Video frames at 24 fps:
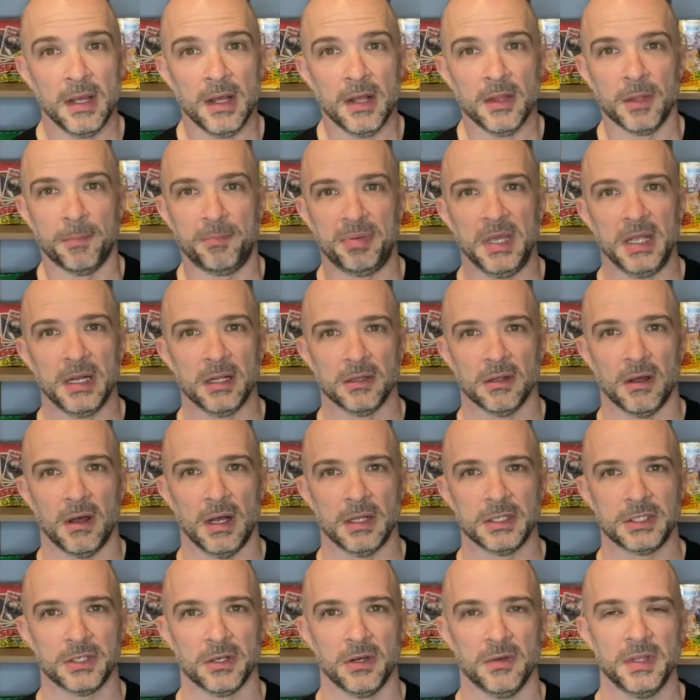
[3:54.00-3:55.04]
the Pete
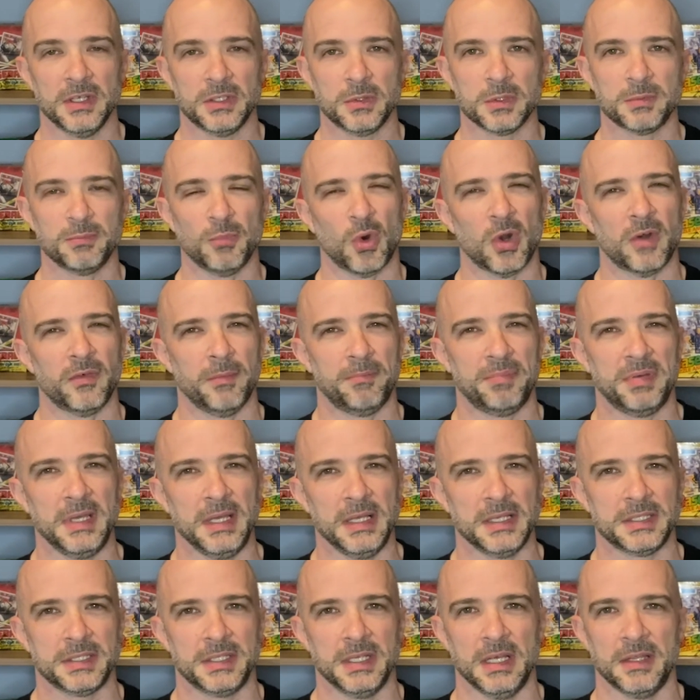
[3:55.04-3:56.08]
Alonso. This was more of a
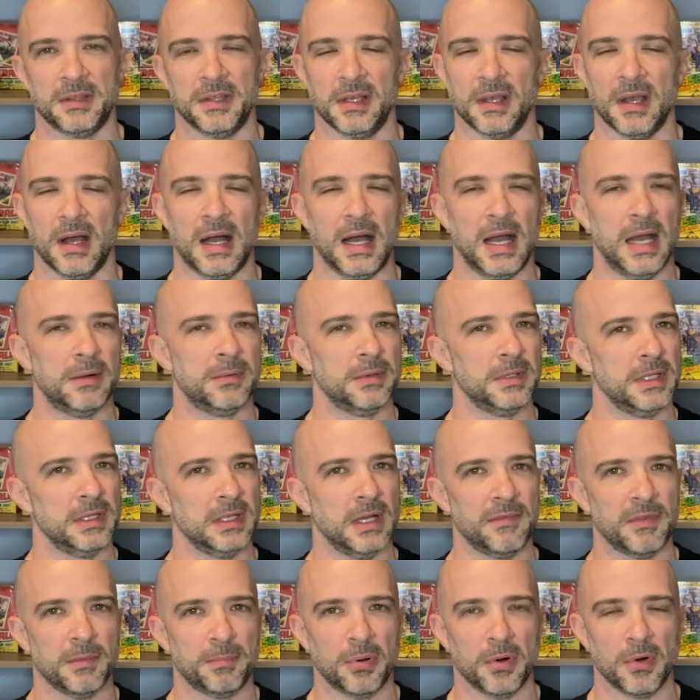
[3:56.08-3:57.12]
PC thing. I really
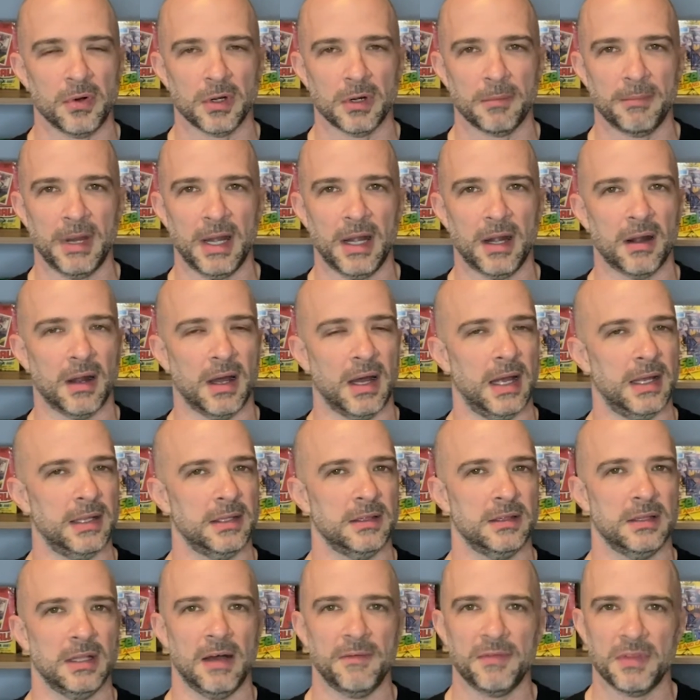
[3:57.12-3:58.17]
love the Polar Bear. I
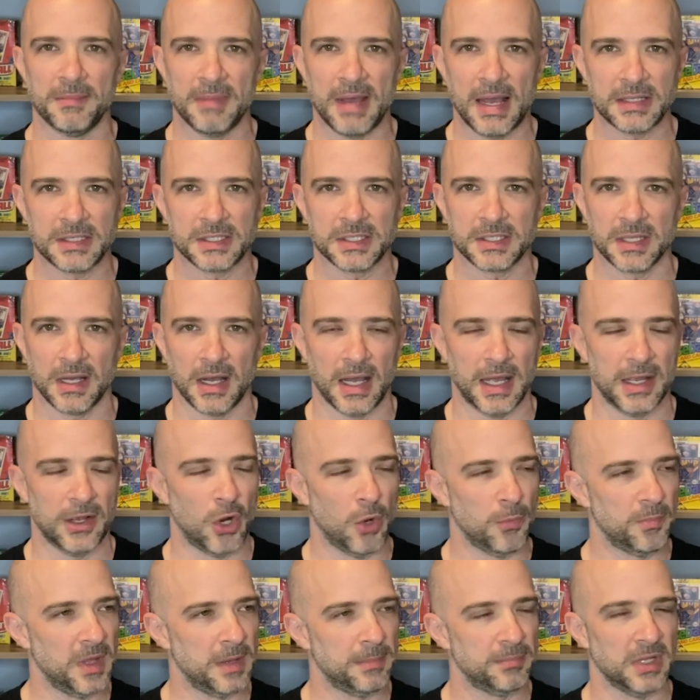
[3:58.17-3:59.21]
love the Mets. I
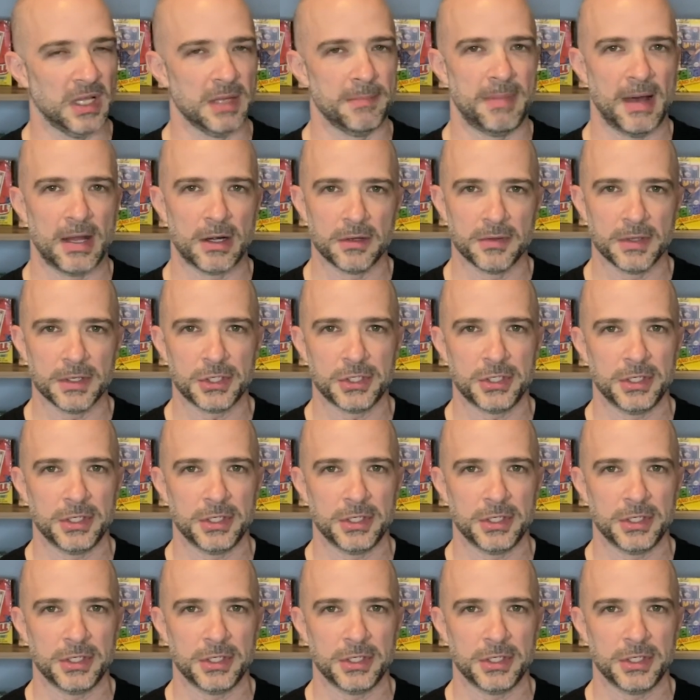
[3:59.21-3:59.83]
hope they play better this